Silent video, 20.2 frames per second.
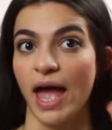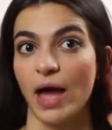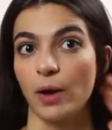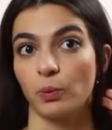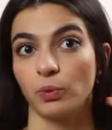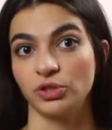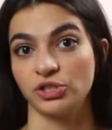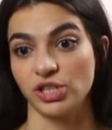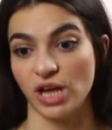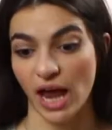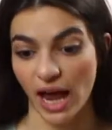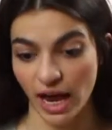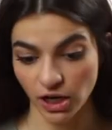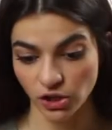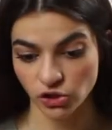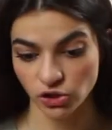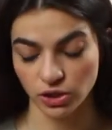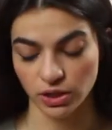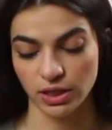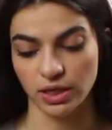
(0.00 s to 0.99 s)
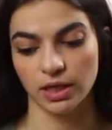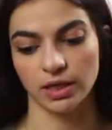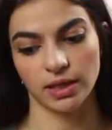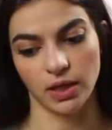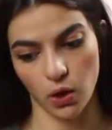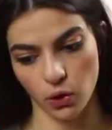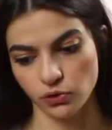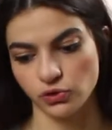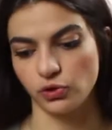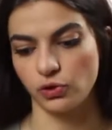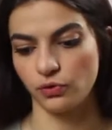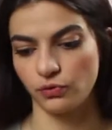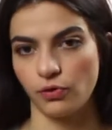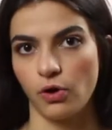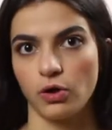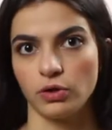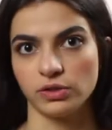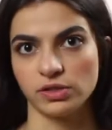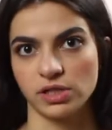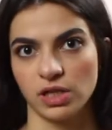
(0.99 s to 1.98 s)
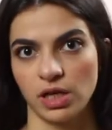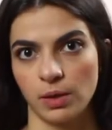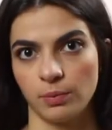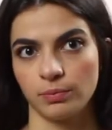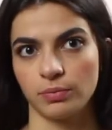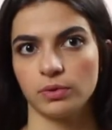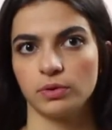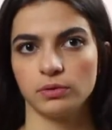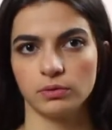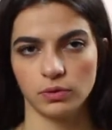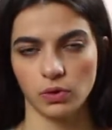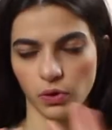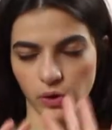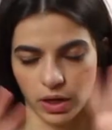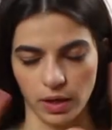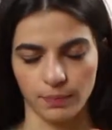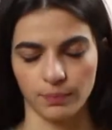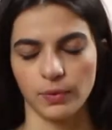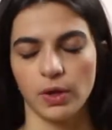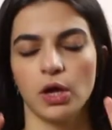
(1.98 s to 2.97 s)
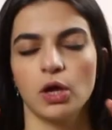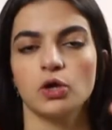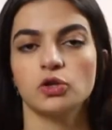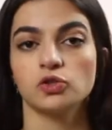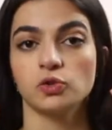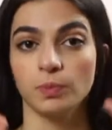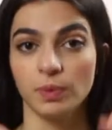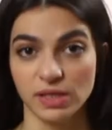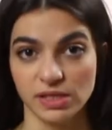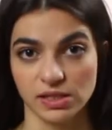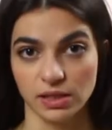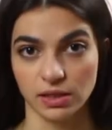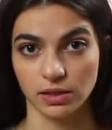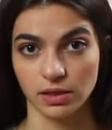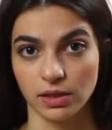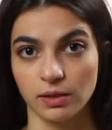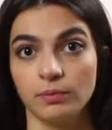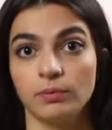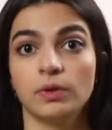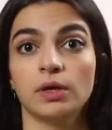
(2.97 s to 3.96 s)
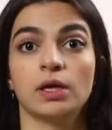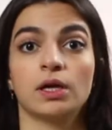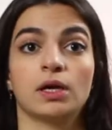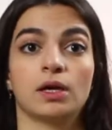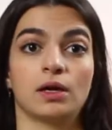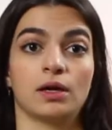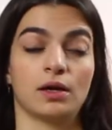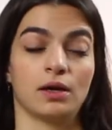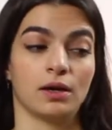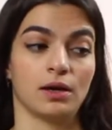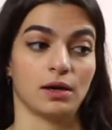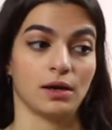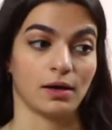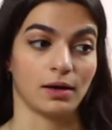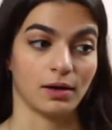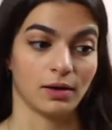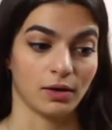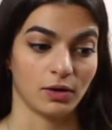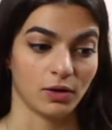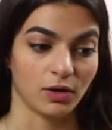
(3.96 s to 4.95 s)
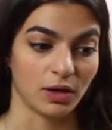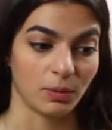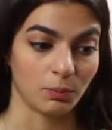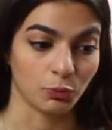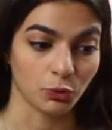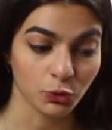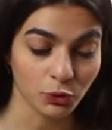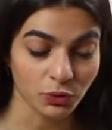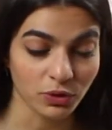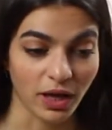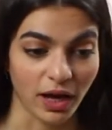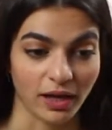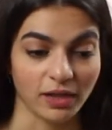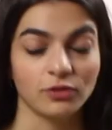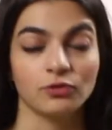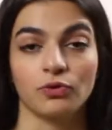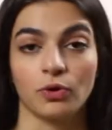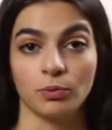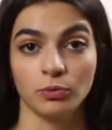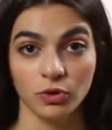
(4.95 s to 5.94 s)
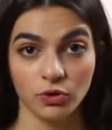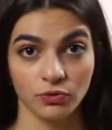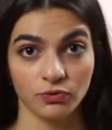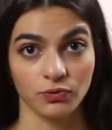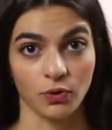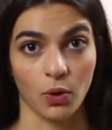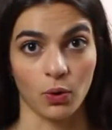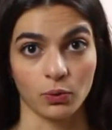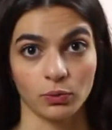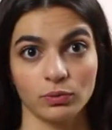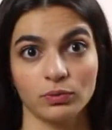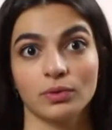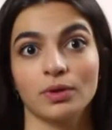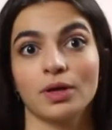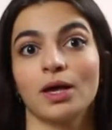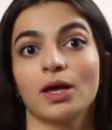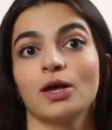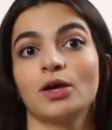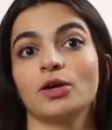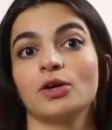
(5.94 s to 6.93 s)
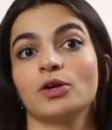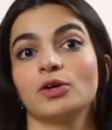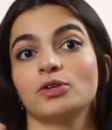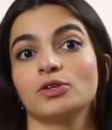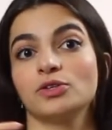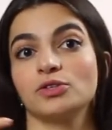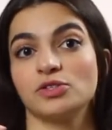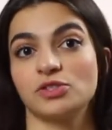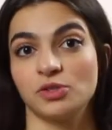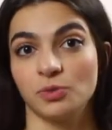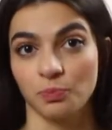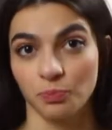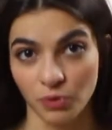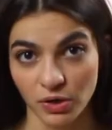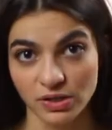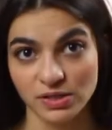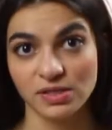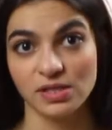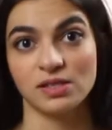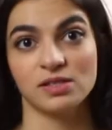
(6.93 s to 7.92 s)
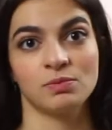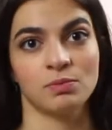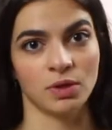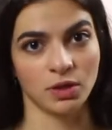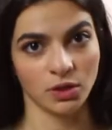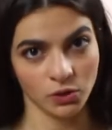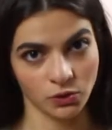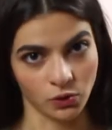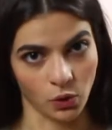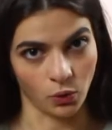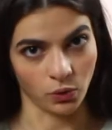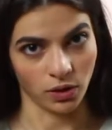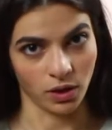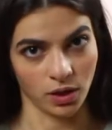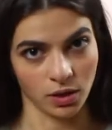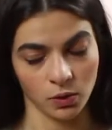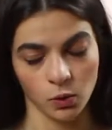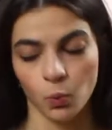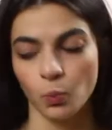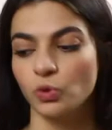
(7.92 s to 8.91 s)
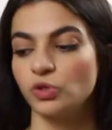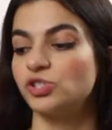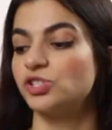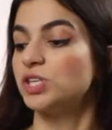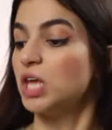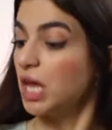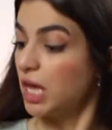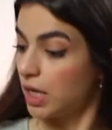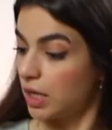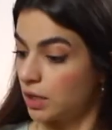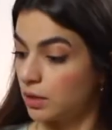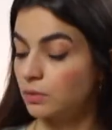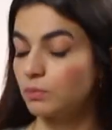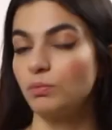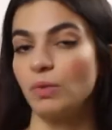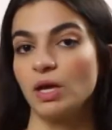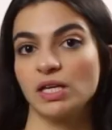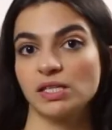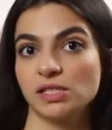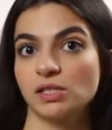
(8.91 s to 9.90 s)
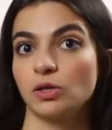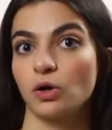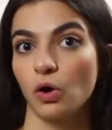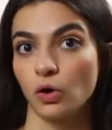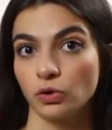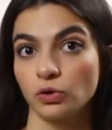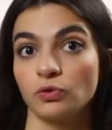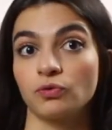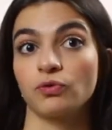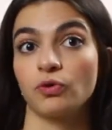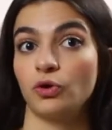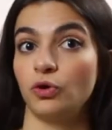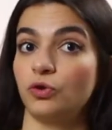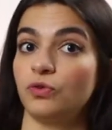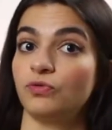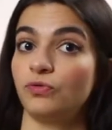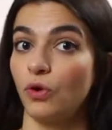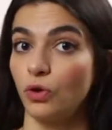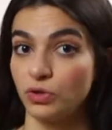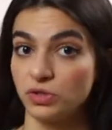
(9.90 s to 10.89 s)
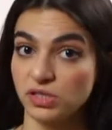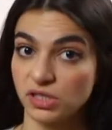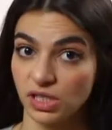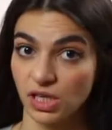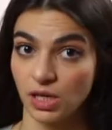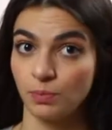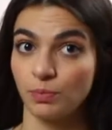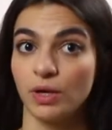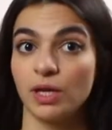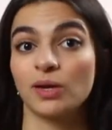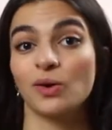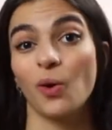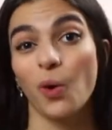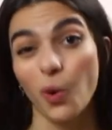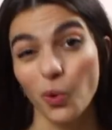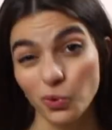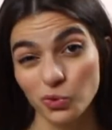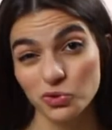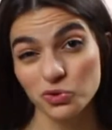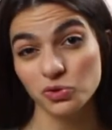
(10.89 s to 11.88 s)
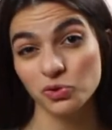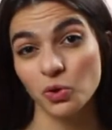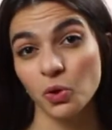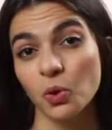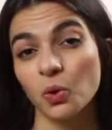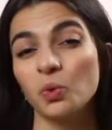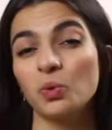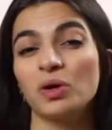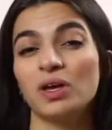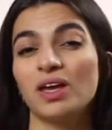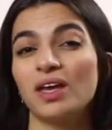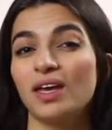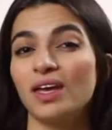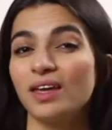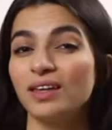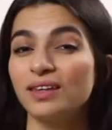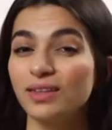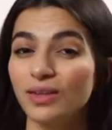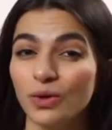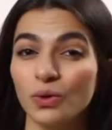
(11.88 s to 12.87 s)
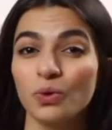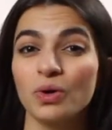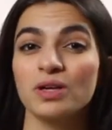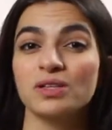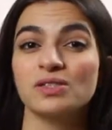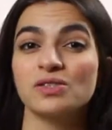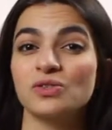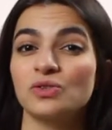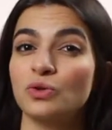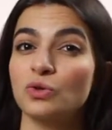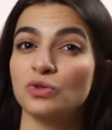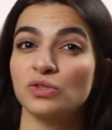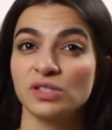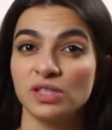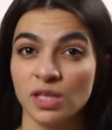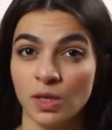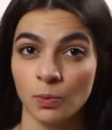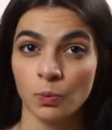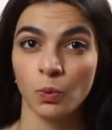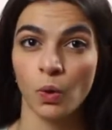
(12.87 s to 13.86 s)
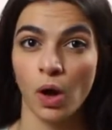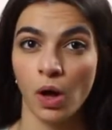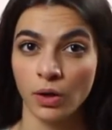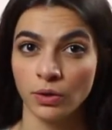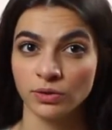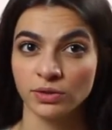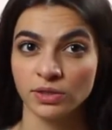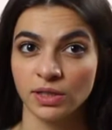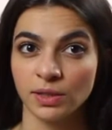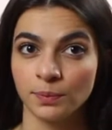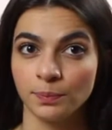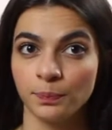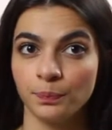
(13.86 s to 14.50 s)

which actually allows you to fall asleep. Okay, so basically, blue light from your phone suppresses melatonin, which then makes it harder for you to fall asleep, and also it decreases your sleep quality.